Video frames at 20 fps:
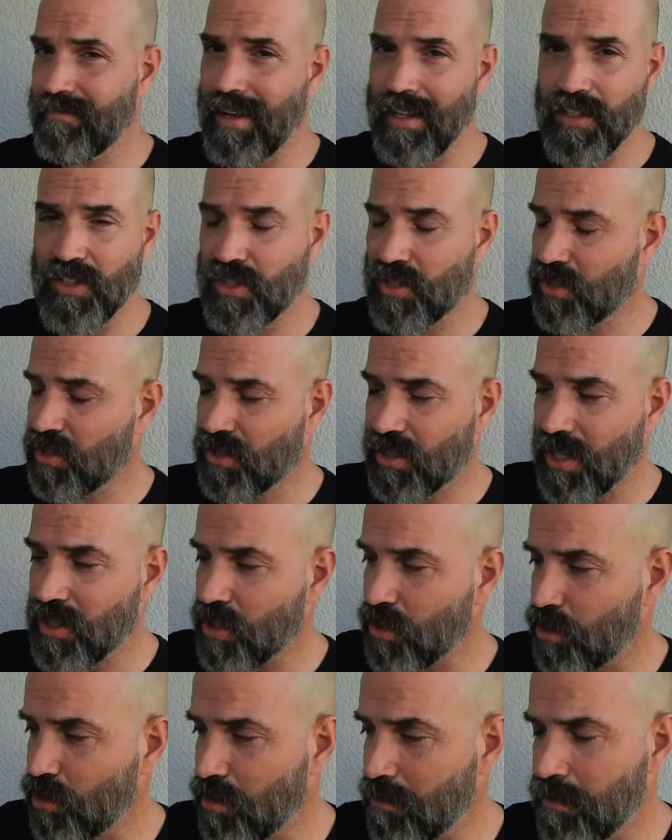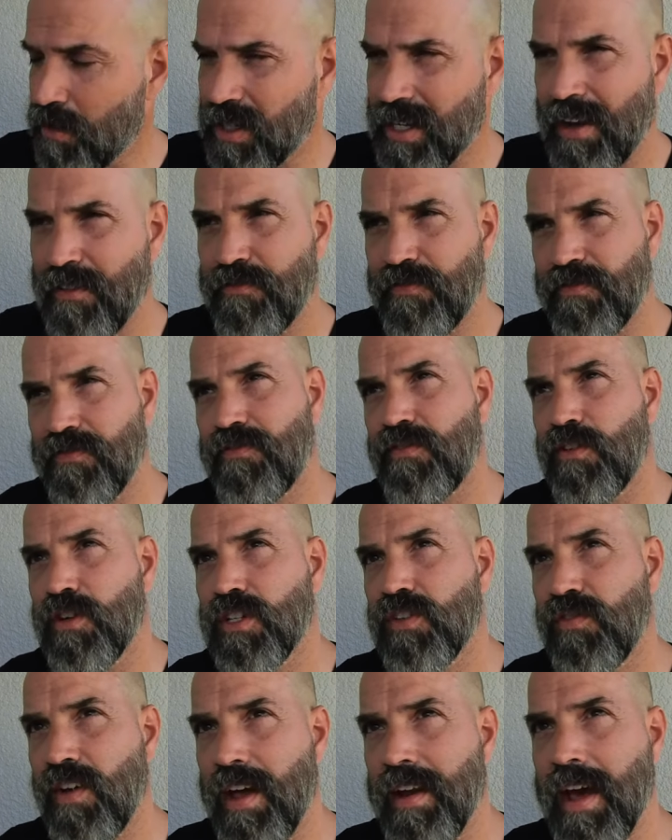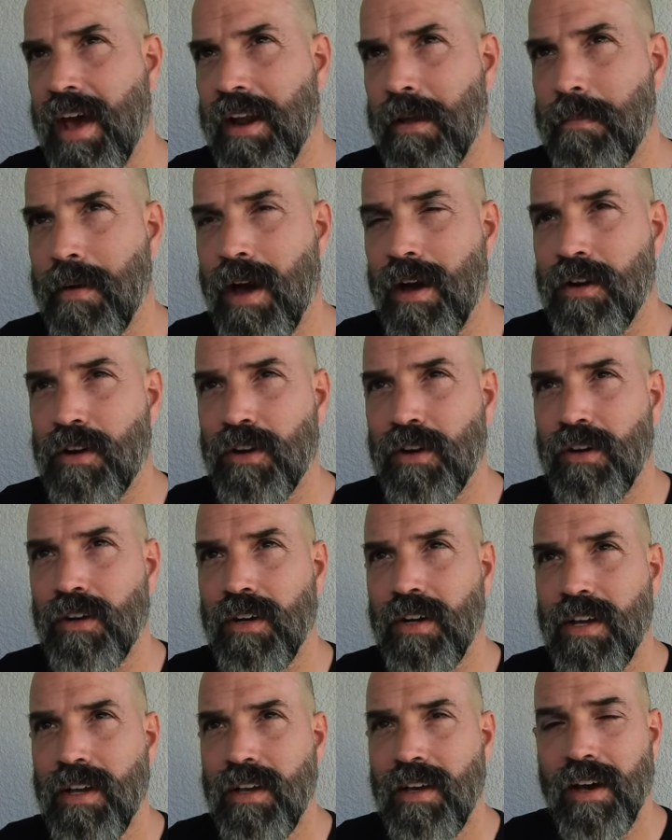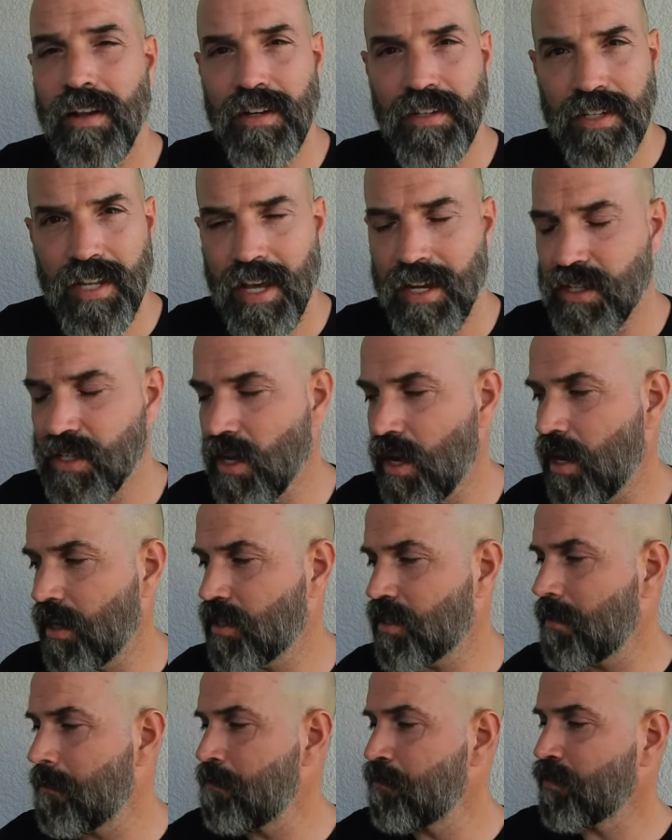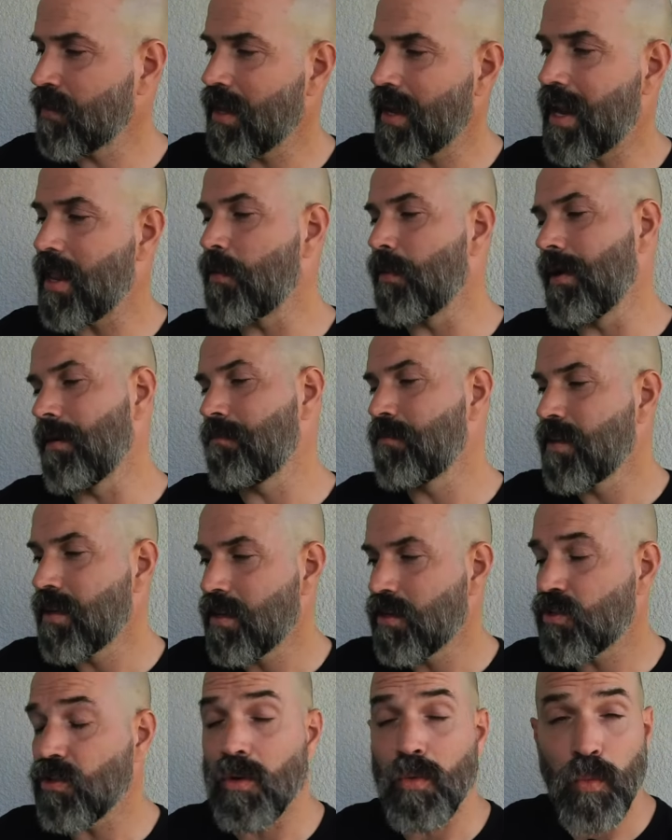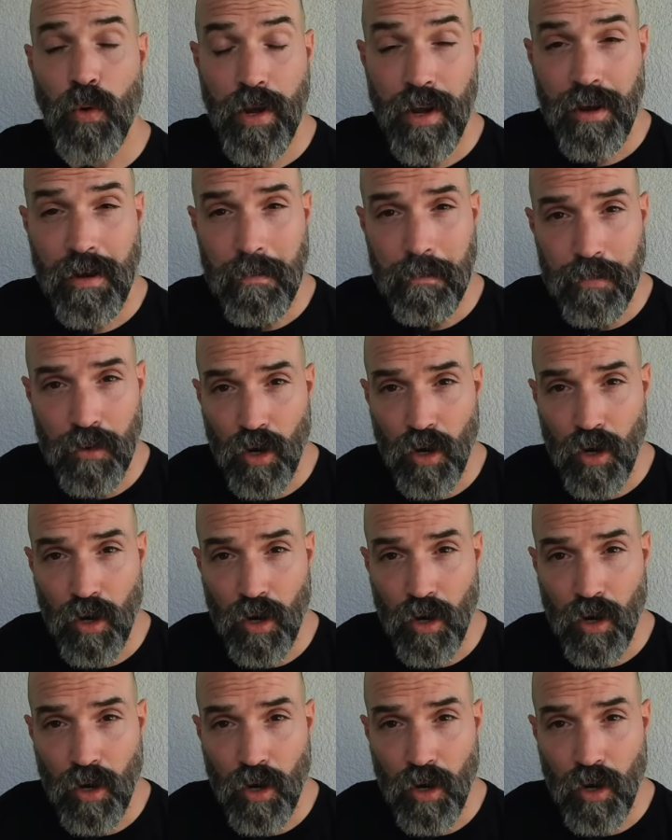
It's such a good book. I first found out about her on a TED Talks. Anyway, so reading a